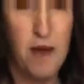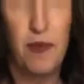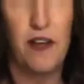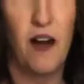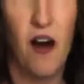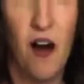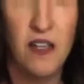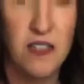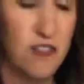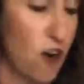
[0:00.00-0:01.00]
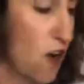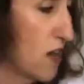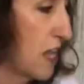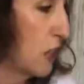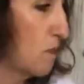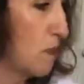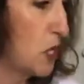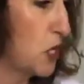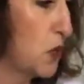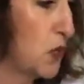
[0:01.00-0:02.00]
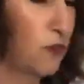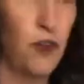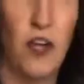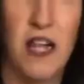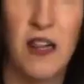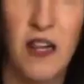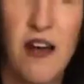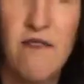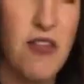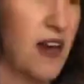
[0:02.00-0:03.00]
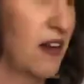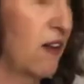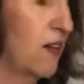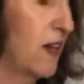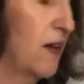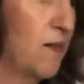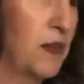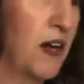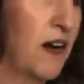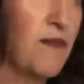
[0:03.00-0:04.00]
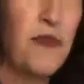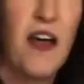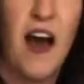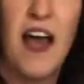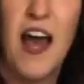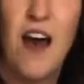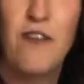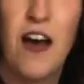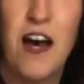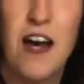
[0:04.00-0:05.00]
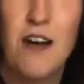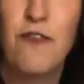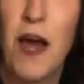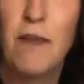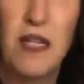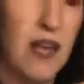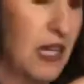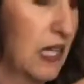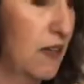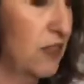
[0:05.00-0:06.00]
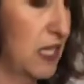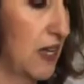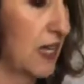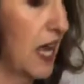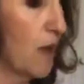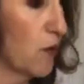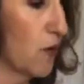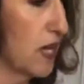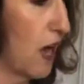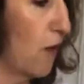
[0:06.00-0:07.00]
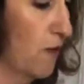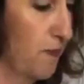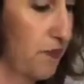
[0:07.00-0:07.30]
But Oxnard is beautiful. I love that area up there. I have a family that lives in Camarillo.